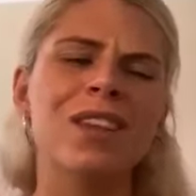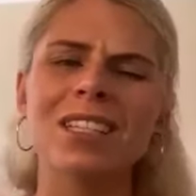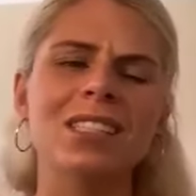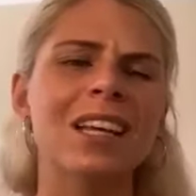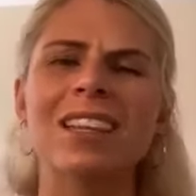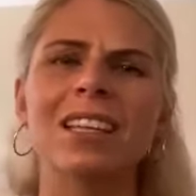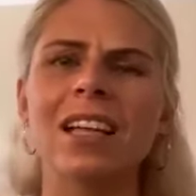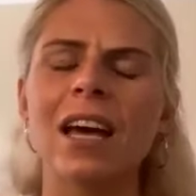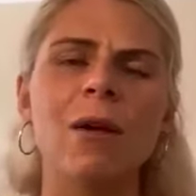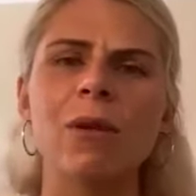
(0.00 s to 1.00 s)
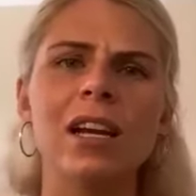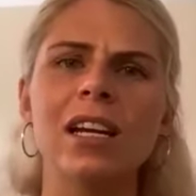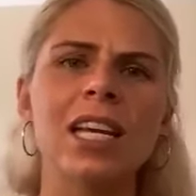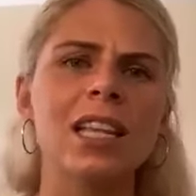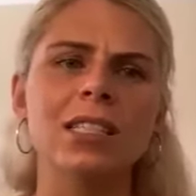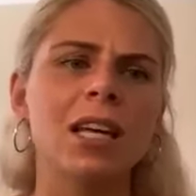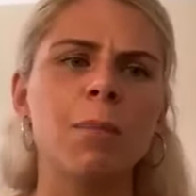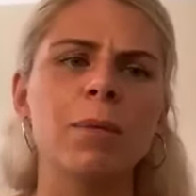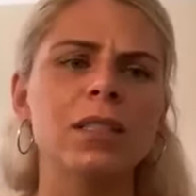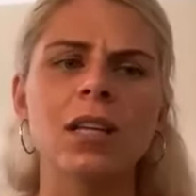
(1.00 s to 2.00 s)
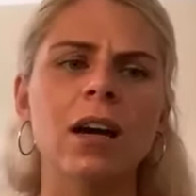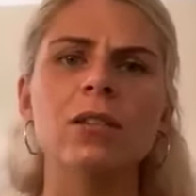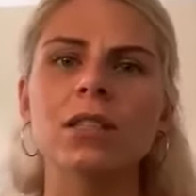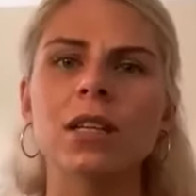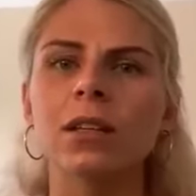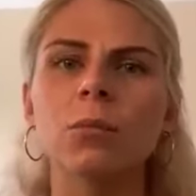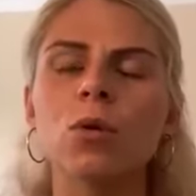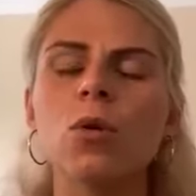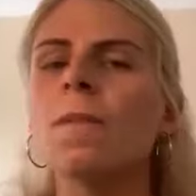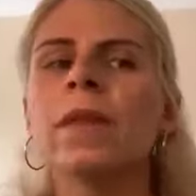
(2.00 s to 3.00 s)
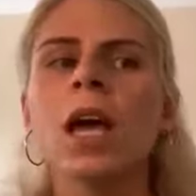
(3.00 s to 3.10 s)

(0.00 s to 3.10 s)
there's nothing there really, there's a couple of tiles, nothing more.